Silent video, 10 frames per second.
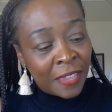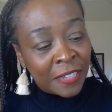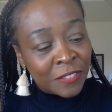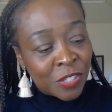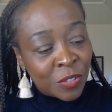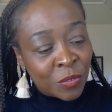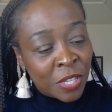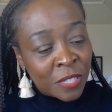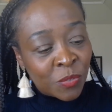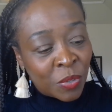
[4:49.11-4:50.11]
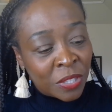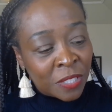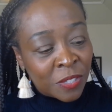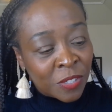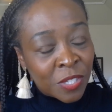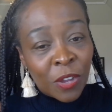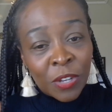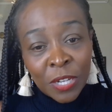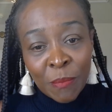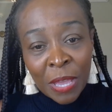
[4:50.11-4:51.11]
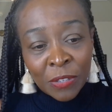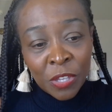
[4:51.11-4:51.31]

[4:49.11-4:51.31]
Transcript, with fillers: And so that's what this is talking about.